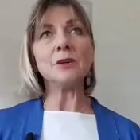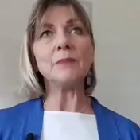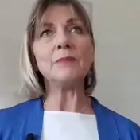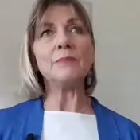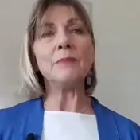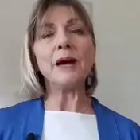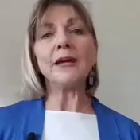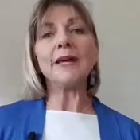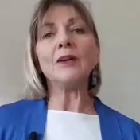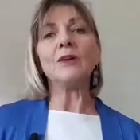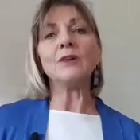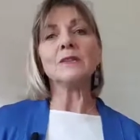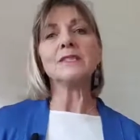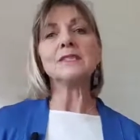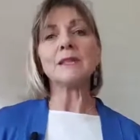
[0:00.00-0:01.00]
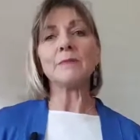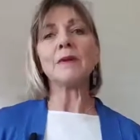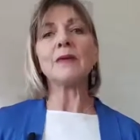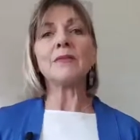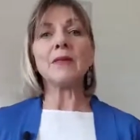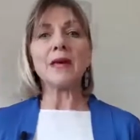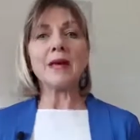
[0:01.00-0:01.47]
not bunging on
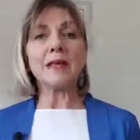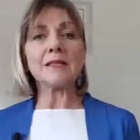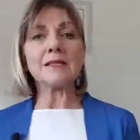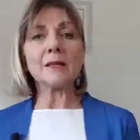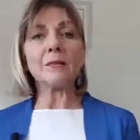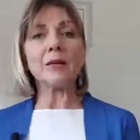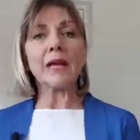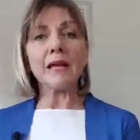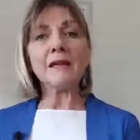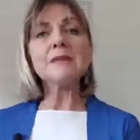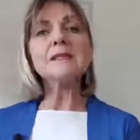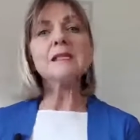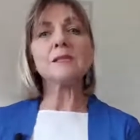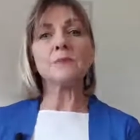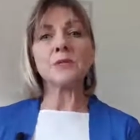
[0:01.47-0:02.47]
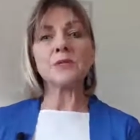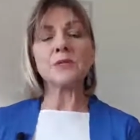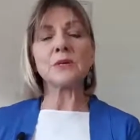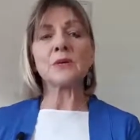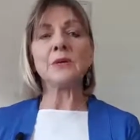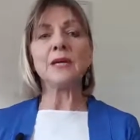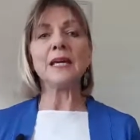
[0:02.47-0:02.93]
someone else's
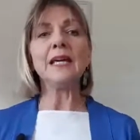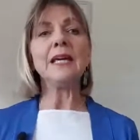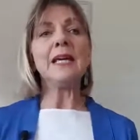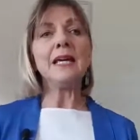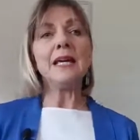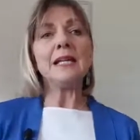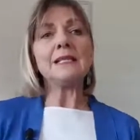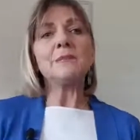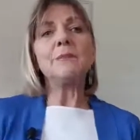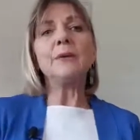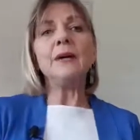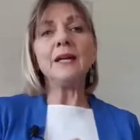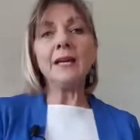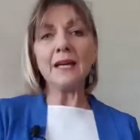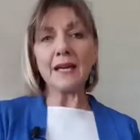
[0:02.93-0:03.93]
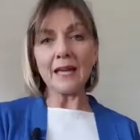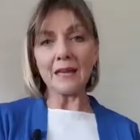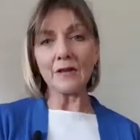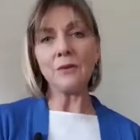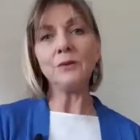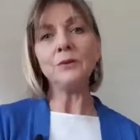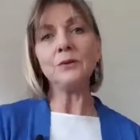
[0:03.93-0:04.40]
persona. It's bringing out
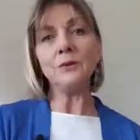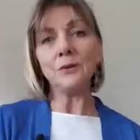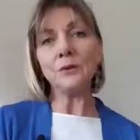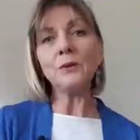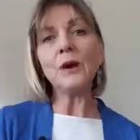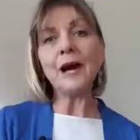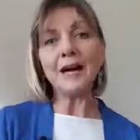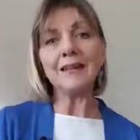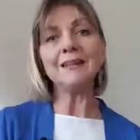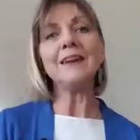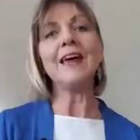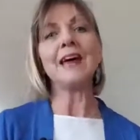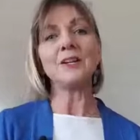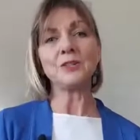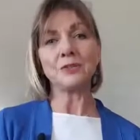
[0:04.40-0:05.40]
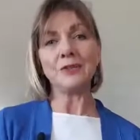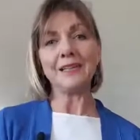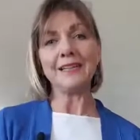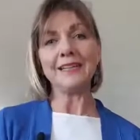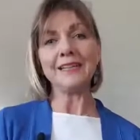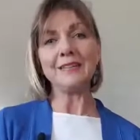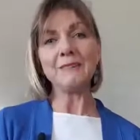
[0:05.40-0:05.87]
who you are
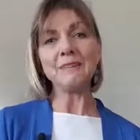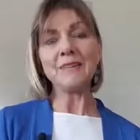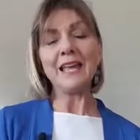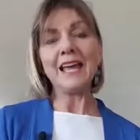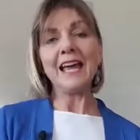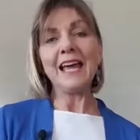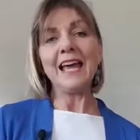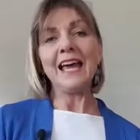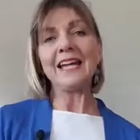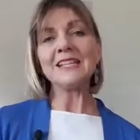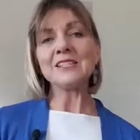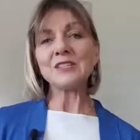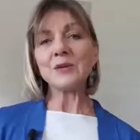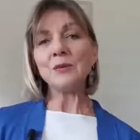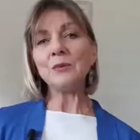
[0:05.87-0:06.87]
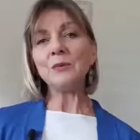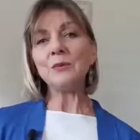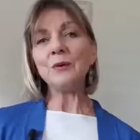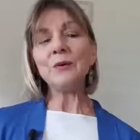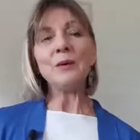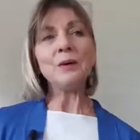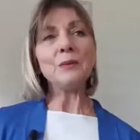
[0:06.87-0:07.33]
naturally. And so,
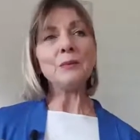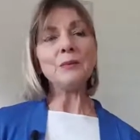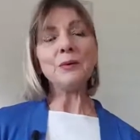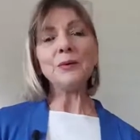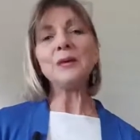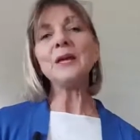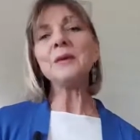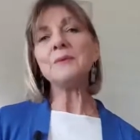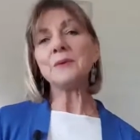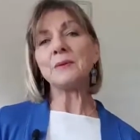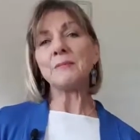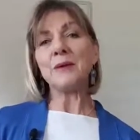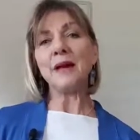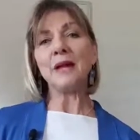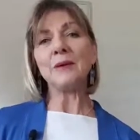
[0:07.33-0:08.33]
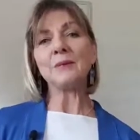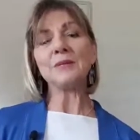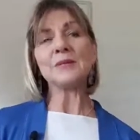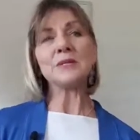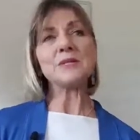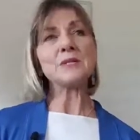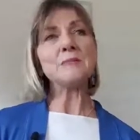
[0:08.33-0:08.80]
working with Bella was
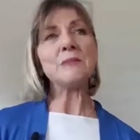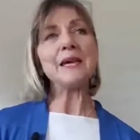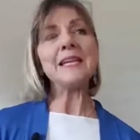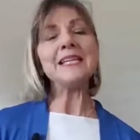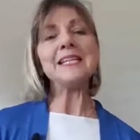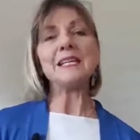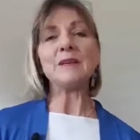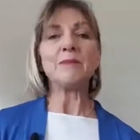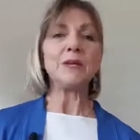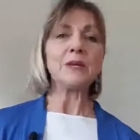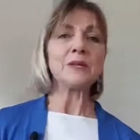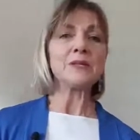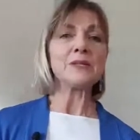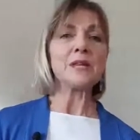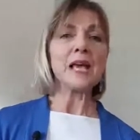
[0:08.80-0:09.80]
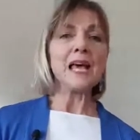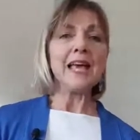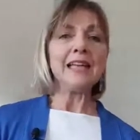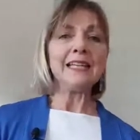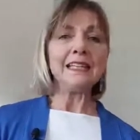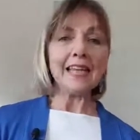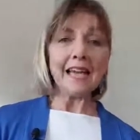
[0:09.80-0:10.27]
just amazing, because
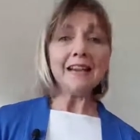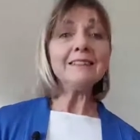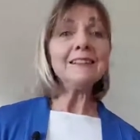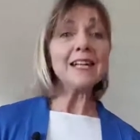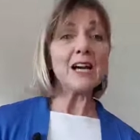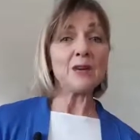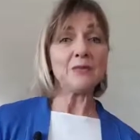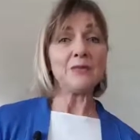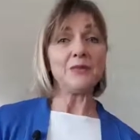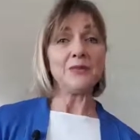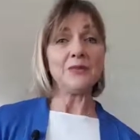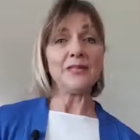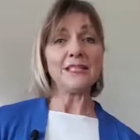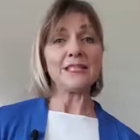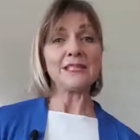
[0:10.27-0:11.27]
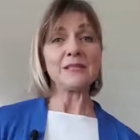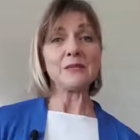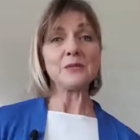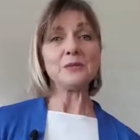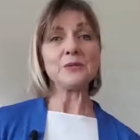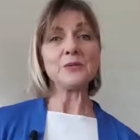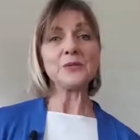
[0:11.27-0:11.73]
the outcome of this
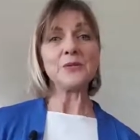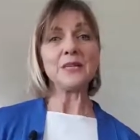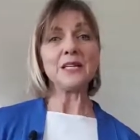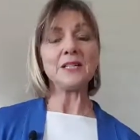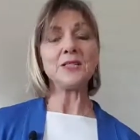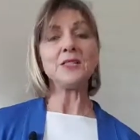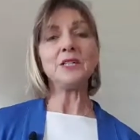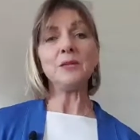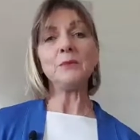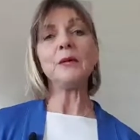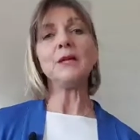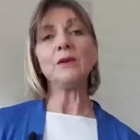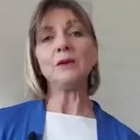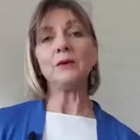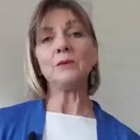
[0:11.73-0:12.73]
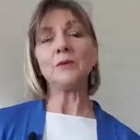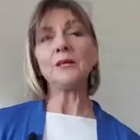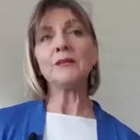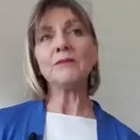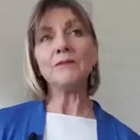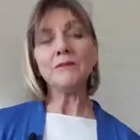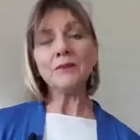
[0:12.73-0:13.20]
was that she went on. One of
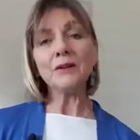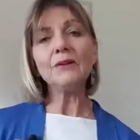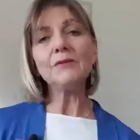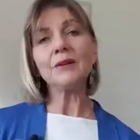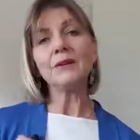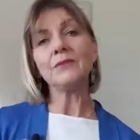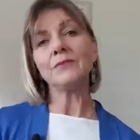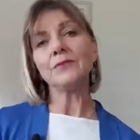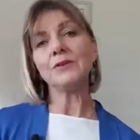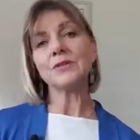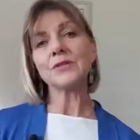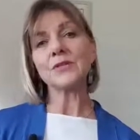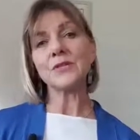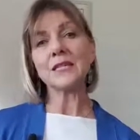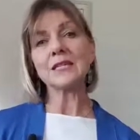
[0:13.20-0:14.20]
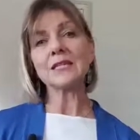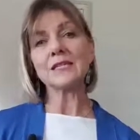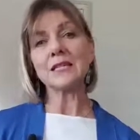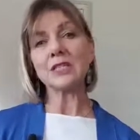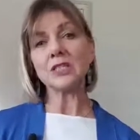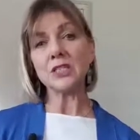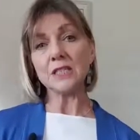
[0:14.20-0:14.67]
the very, very first things
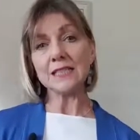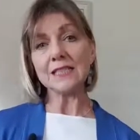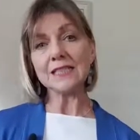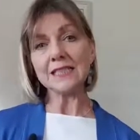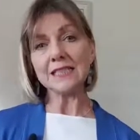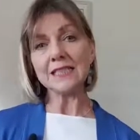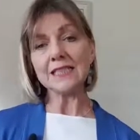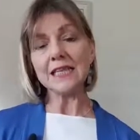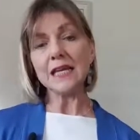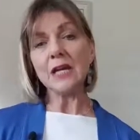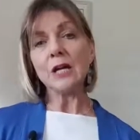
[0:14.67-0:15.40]
that she did